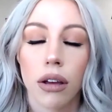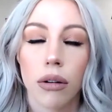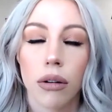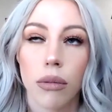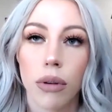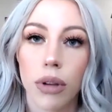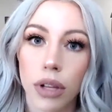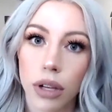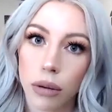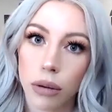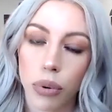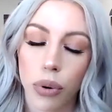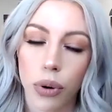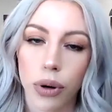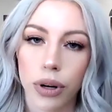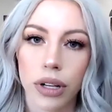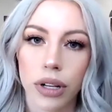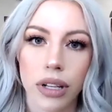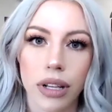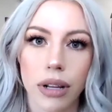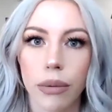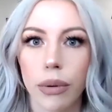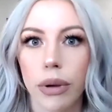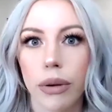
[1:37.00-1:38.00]
really
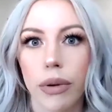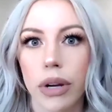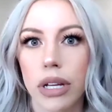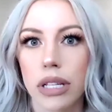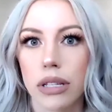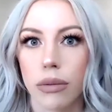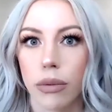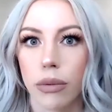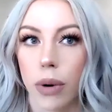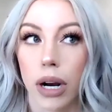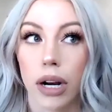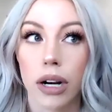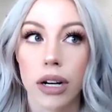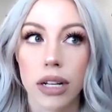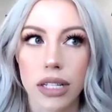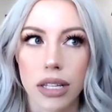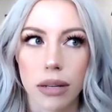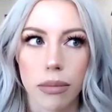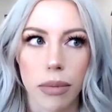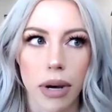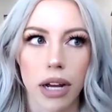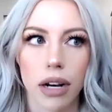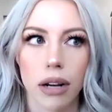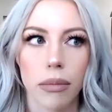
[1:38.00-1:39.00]
important that we raise
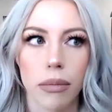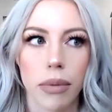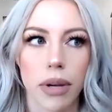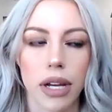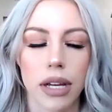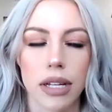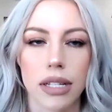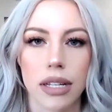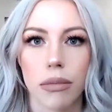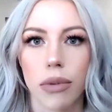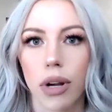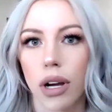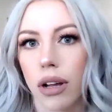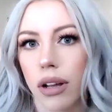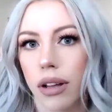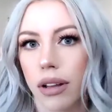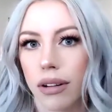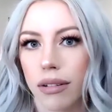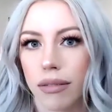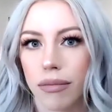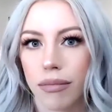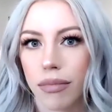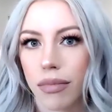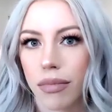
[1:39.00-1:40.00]
awareness about it because I
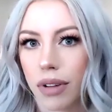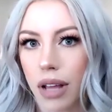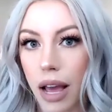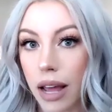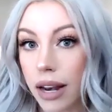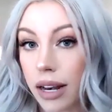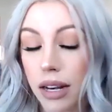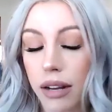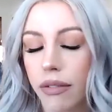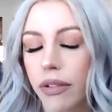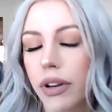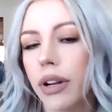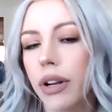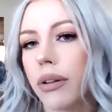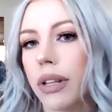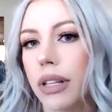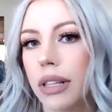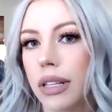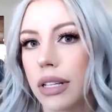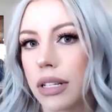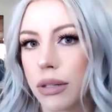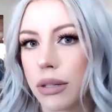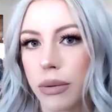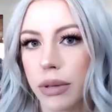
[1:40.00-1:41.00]
didn't even know
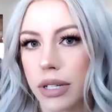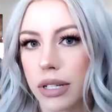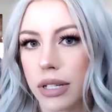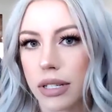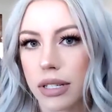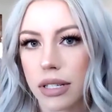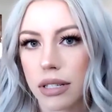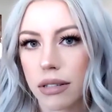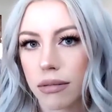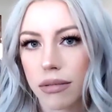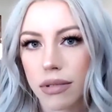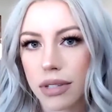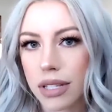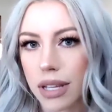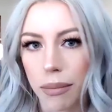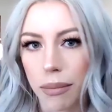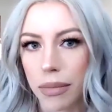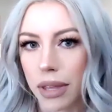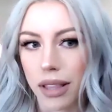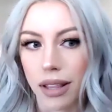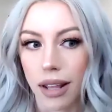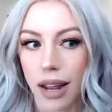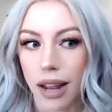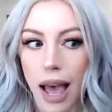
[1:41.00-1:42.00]
that this was
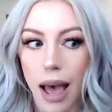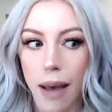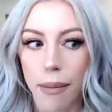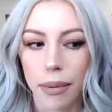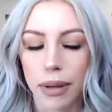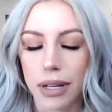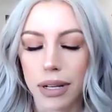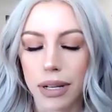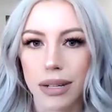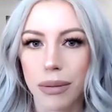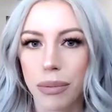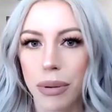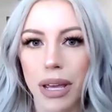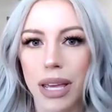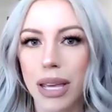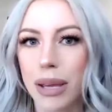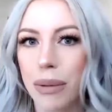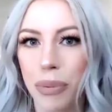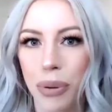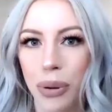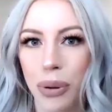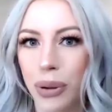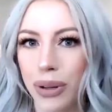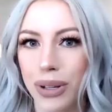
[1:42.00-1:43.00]
something that happened to
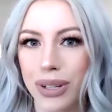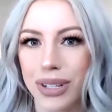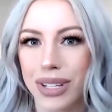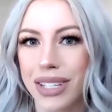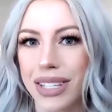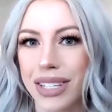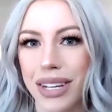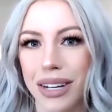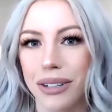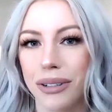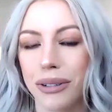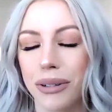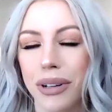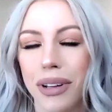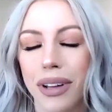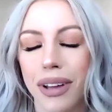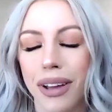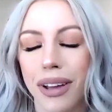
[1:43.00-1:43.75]
people. So,